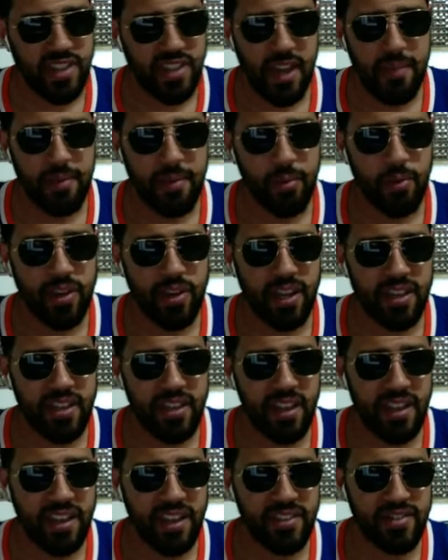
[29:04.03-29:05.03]
Sabin, we get
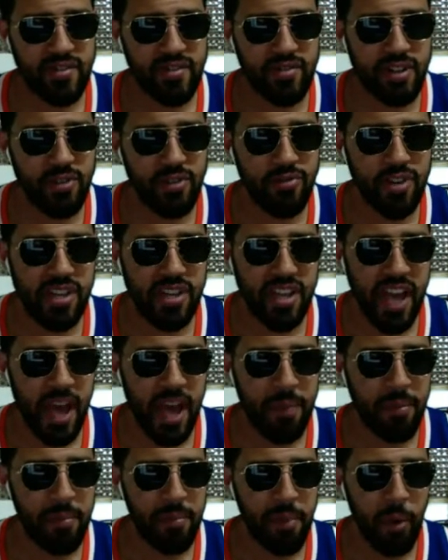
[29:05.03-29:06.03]
the history
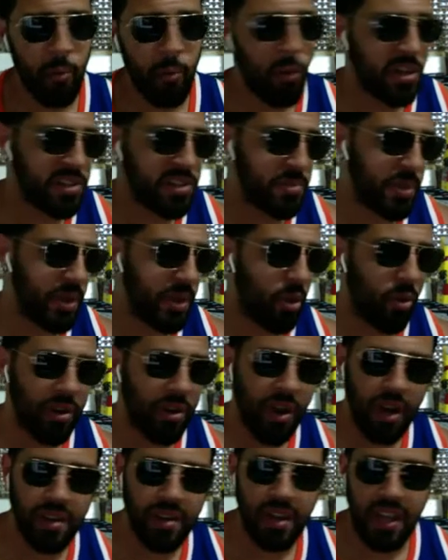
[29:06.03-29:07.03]
recap about what's been
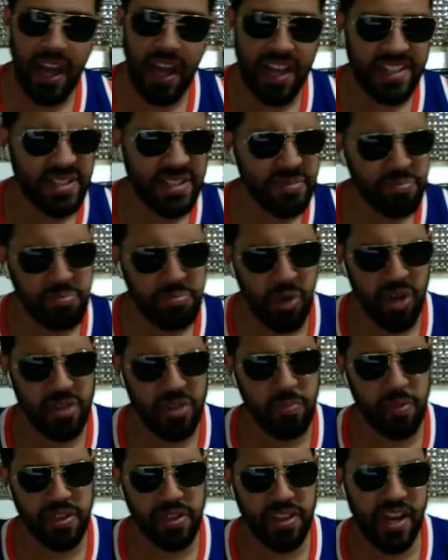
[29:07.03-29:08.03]
going on the last
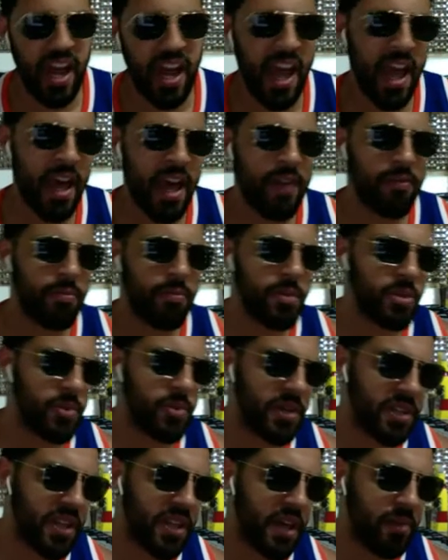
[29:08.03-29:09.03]
month, month and a half
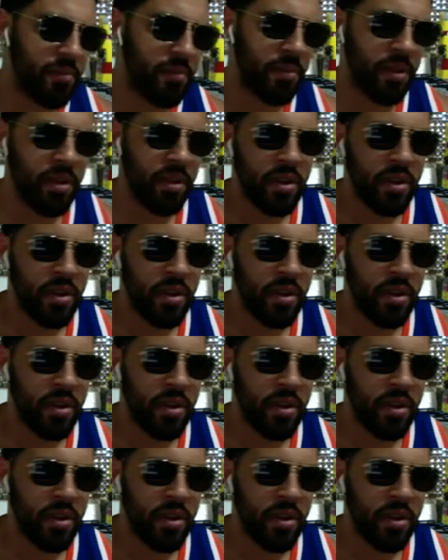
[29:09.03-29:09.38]
between them.